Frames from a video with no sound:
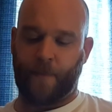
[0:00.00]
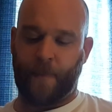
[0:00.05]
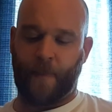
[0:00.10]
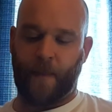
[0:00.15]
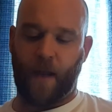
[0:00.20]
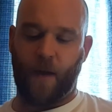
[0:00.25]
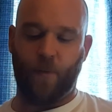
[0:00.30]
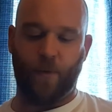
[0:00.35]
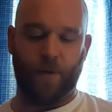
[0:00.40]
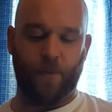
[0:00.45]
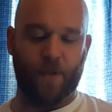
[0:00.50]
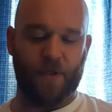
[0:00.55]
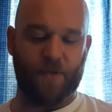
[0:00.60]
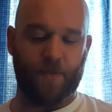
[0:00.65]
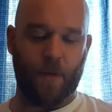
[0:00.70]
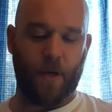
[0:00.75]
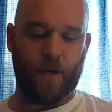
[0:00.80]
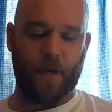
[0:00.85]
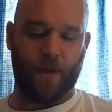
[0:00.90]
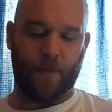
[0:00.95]
I would be
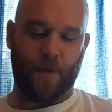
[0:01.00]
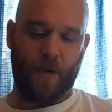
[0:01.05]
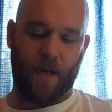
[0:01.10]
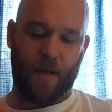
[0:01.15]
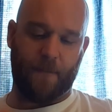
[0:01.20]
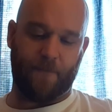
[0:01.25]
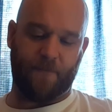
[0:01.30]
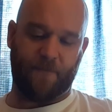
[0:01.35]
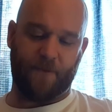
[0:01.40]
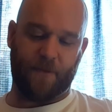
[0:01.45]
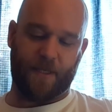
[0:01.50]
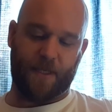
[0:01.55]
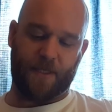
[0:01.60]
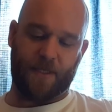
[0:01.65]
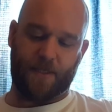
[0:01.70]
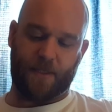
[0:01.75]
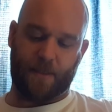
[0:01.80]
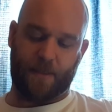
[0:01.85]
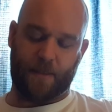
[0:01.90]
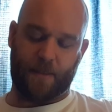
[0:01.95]
smoking a pipe for
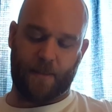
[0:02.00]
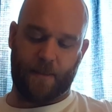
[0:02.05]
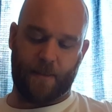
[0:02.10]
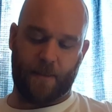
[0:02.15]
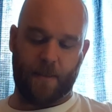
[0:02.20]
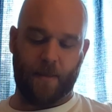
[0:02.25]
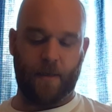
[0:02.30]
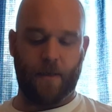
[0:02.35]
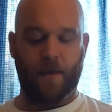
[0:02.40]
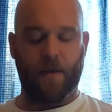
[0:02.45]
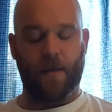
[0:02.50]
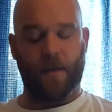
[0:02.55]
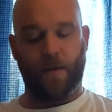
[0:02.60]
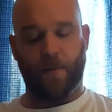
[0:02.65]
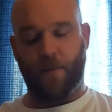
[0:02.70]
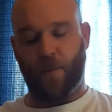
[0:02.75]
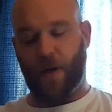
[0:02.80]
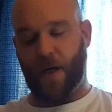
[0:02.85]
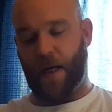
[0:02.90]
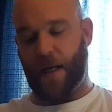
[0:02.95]
this,
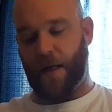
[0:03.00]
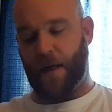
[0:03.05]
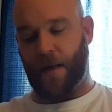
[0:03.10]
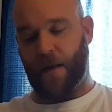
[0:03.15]
but